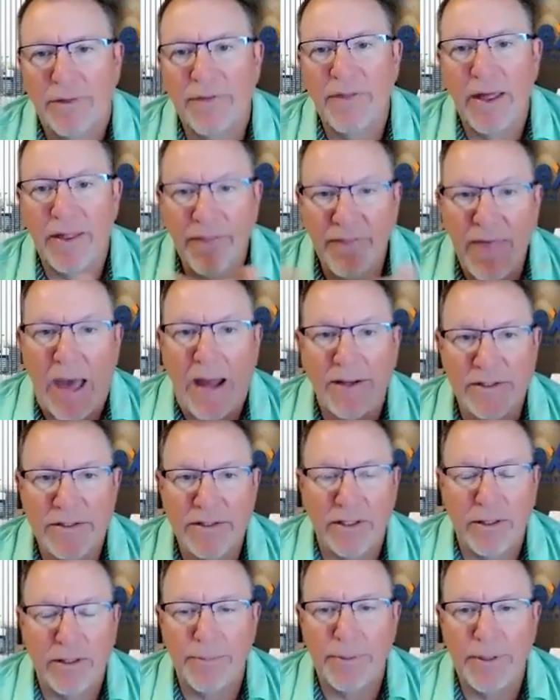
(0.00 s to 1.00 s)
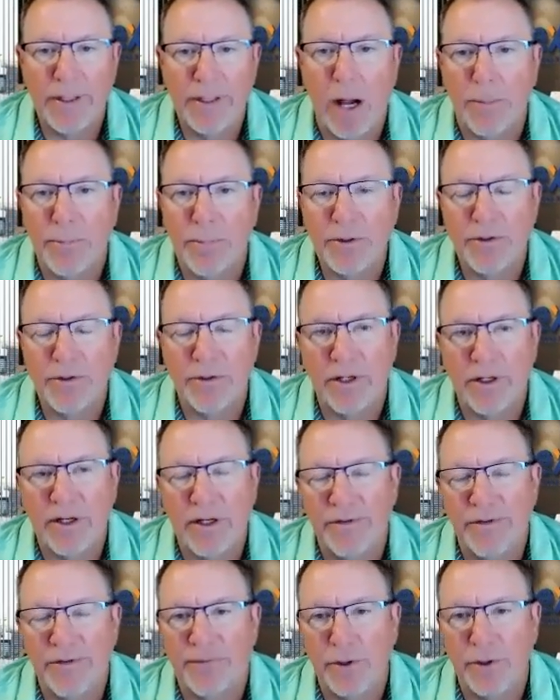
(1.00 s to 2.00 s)
then that is going to be an
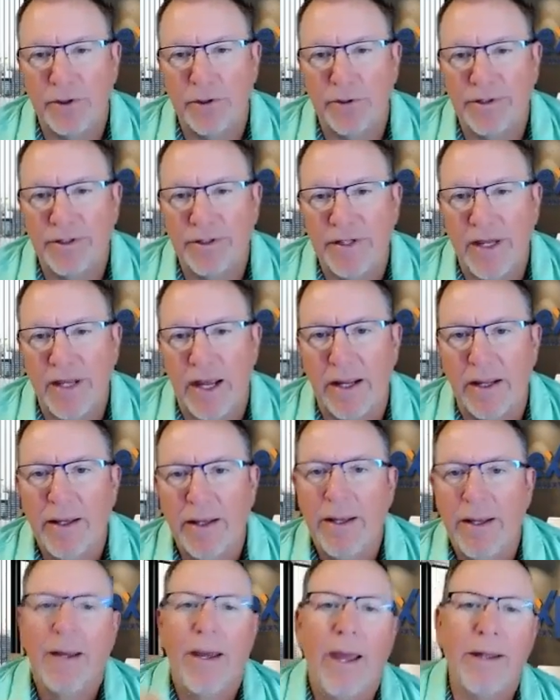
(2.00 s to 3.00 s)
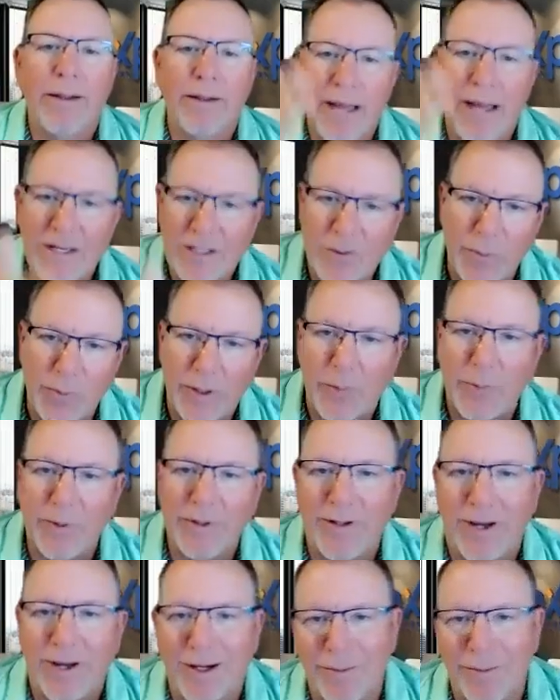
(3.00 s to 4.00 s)
opportunity for you to say, hey, last week we
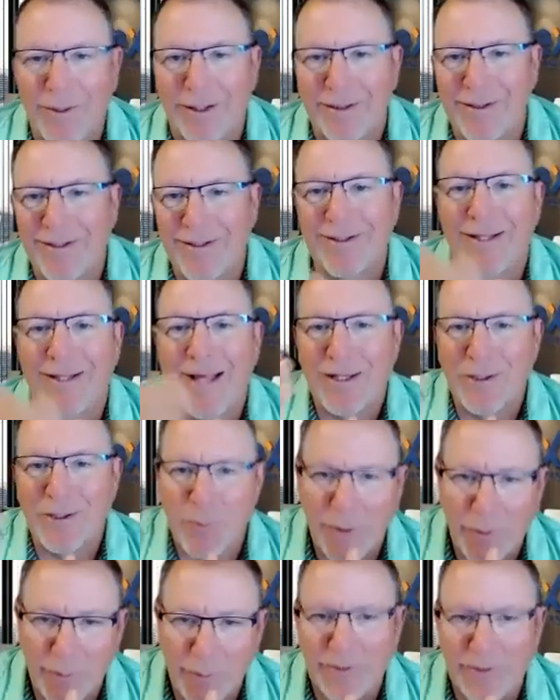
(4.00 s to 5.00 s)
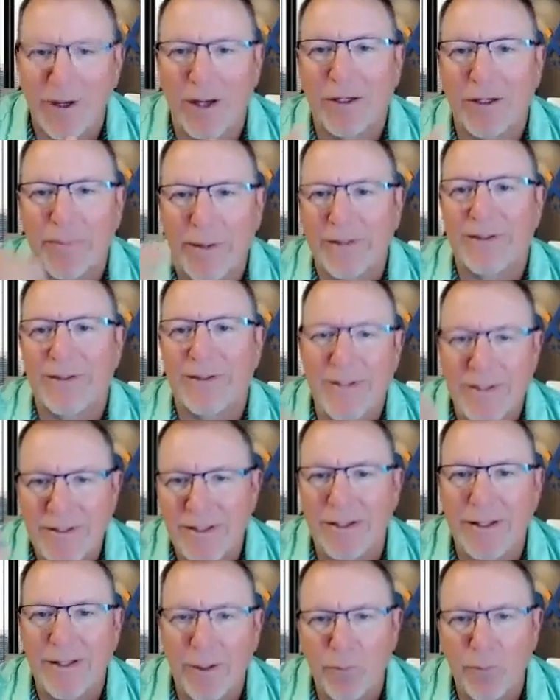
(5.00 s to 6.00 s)
talked about this, last week we talked about this,
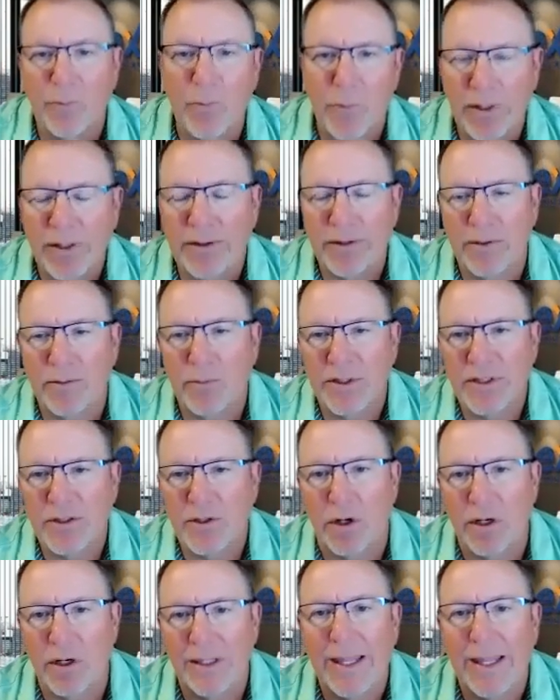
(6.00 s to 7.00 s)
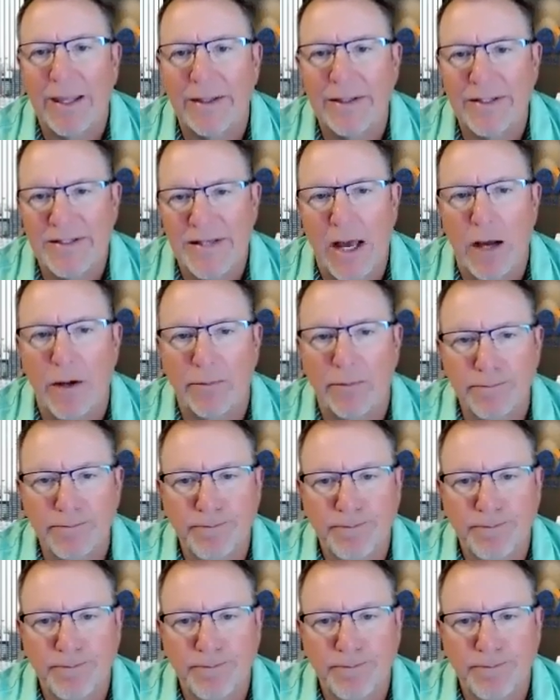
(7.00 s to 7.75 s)
and then we start laying this out.